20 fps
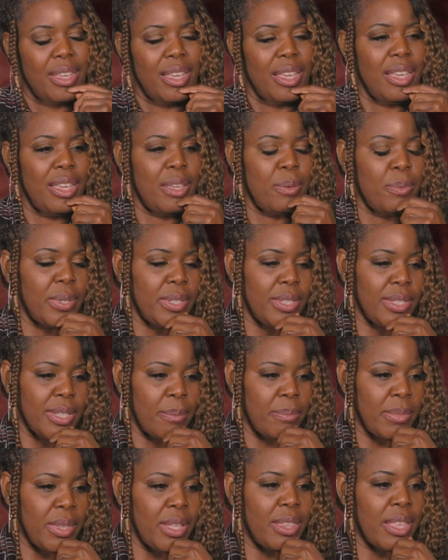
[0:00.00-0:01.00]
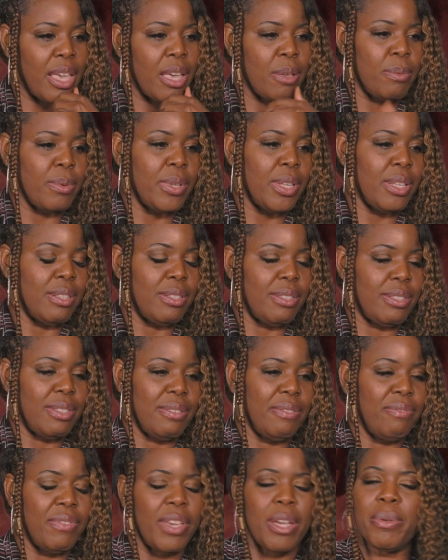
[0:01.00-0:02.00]
It was something that
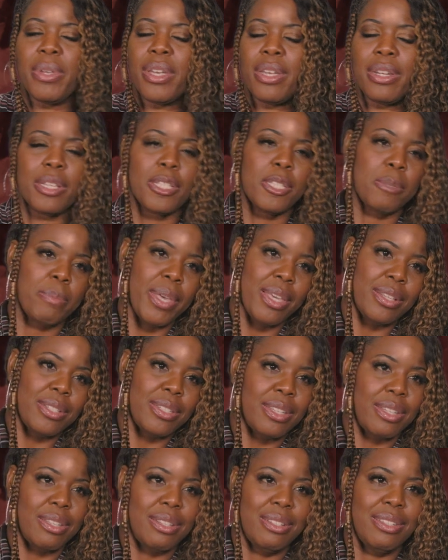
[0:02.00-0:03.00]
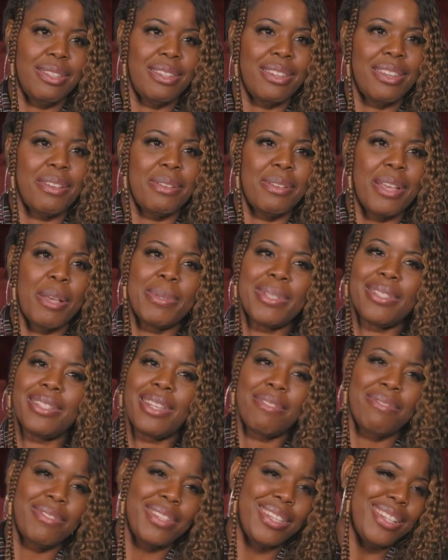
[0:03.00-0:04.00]
was very unexpected. I was
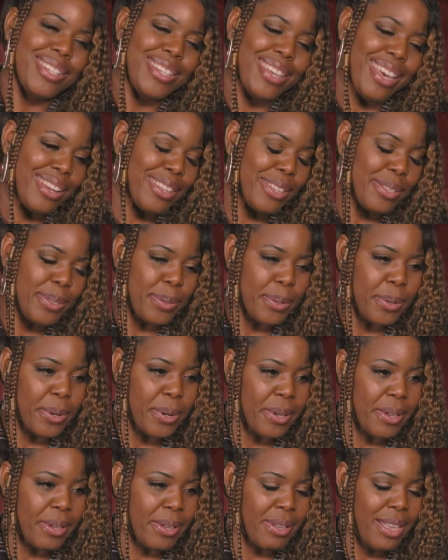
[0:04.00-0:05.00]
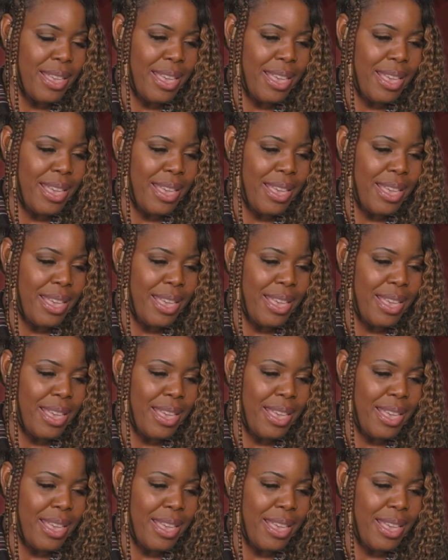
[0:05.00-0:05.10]
definitely a daddy's girl.